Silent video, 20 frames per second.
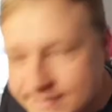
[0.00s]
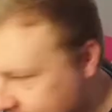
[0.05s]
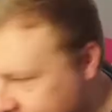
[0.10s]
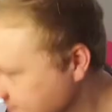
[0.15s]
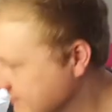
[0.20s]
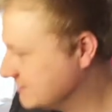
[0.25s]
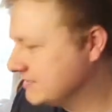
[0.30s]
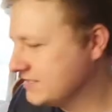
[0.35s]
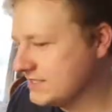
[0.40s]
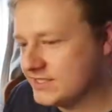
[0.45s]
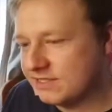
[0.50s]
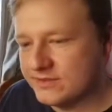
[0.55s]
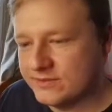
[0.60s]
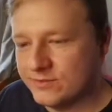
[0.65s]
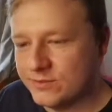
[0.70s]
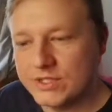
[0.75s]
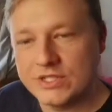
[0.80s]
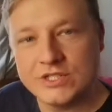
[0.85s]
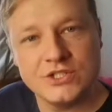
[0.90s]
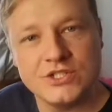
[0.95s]
Just
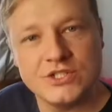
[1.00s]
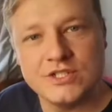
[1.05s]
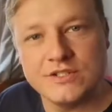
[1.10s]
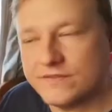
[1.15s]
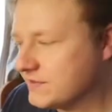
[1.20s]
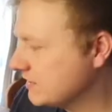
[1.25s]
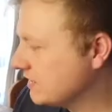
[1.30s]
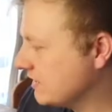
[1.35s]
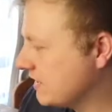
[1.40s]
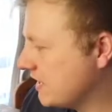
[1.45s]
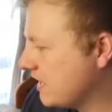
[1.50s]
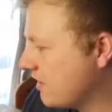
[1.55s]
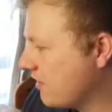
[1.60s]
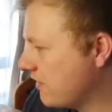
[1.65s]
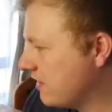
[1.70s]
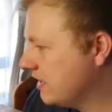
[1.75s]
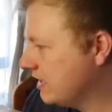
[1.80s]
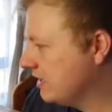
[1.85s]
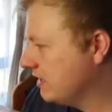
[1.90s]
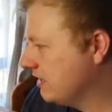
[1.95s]
want to shift in there.
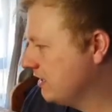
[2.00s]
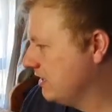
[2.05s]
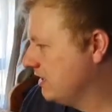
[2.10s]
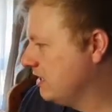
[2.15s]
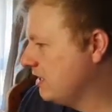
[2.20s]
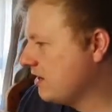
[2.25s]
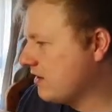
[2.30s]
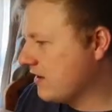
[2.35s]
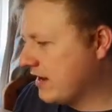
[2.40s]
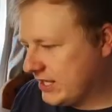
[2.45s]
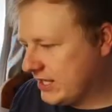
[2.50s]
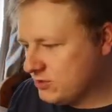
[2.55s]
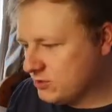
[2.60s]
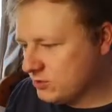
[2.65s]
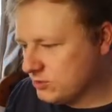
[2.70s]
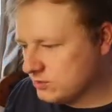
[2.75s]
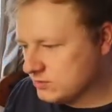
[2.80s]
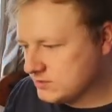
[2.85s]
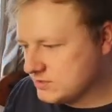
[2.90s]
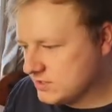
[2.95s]
All right,
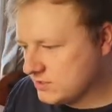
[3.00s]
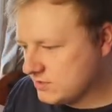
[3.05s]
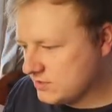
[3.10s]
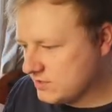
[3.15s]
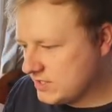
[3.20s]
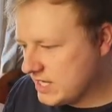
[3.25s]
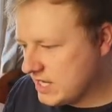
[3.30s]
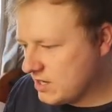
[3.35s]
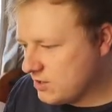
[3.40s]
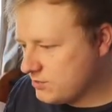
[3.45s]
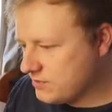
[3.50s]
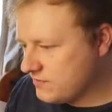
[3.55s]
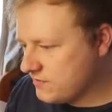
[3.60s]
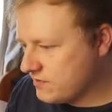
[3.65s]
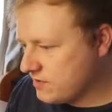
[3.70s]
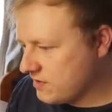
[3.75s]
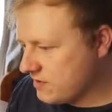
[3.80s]
cool. So now we've got